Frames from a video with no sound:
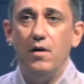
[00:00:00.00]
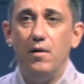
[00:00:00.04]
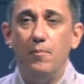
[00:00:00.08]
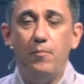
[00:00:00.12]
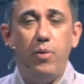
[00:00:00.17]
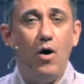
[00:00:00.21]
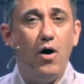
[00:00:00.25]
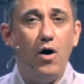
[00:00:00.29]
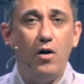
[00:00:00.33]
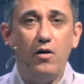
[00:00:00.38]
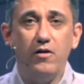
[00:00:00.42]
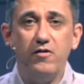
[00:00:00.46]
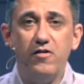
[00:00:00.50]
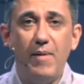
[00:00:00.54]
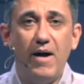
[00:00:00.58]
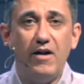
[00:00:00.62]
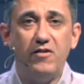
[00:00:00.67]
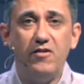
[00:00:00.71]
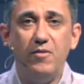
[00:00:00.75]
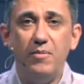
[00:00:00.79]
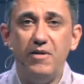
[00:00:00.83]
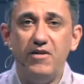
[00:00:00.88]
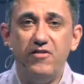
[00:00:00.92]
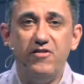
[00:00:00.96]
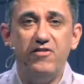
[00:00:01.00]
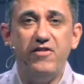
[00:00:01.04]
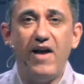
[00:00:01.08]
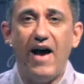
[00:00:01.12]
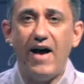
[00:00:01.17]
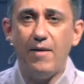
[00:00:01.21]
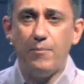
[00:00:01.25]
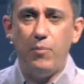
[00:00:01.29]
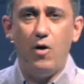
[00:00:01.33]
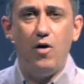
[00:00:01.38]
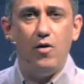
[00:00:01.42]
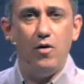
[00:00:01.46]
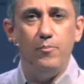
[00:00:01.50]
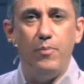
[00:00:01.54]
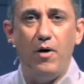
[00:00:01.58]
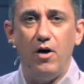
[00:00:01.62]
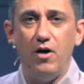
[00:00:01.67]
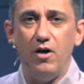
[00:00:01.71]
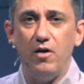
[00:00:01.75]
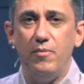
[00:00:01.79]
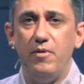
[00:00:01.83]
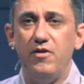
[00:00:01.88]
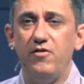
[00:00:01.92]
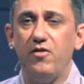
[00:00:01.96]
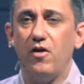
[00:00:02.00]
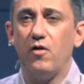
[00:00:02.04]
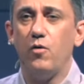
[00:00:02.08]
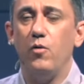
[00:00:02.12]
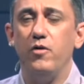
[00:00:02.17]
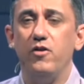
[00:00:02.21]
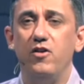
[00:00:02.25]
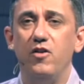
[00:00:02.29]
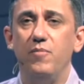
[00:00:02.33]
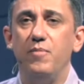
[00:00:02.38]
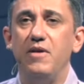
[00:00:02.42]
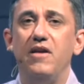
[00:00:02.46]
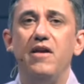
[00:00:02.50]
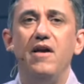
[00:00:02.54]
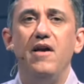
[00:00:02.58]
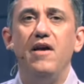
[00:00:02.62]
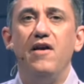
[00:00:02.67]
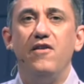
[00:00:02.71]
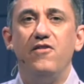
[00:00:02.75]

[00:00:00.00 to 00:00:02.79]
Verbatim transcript: Paul is about to be sac- Paul and Barnabas are going to be